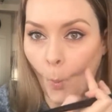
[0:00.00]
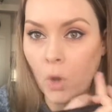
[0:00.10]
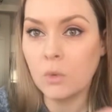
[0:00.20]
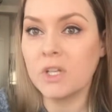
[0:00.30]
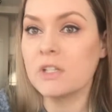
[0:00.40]

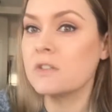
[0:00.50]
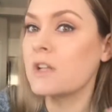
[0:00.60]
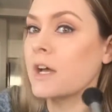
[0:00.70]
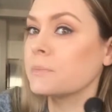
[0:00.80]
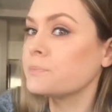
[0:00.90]
When you do
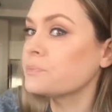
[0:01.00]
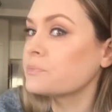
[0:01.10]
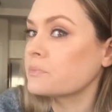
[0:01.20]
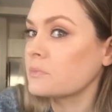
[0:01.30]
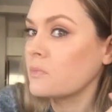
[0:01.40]
that,
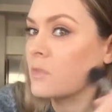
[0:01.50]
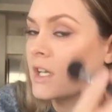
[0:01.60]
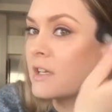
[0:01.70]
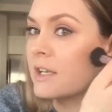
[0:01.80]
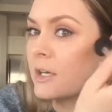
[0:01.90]

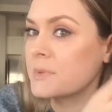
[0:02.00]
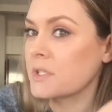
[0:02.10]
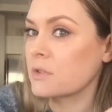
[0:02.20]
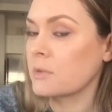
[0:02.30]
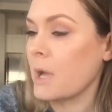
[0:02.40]
it helps to
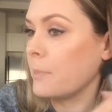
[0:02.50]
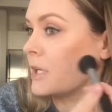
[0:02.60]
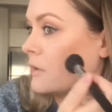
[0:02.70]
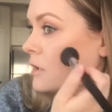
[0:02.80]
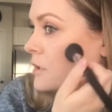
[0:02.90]
sort of map it
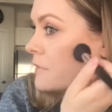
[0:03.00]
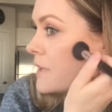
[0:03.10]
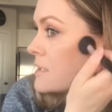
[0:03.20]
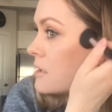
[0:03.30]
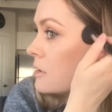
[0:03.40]
out on your
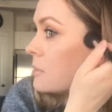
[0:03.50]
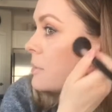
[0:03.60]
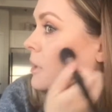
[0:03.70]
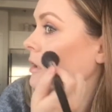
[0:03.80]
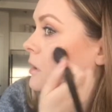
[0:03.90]
face a little bit
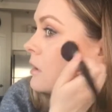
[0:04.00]
better.